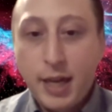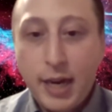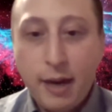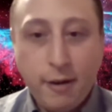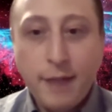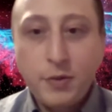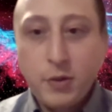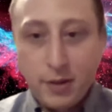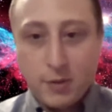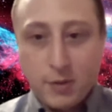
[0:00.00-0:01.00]
aircraft
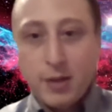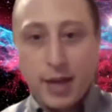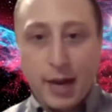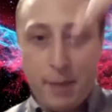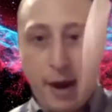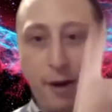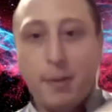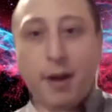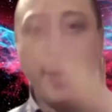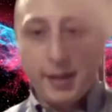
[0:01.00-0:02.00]
doing those you know kind of
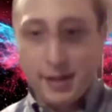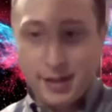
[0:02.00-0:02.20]
parabolic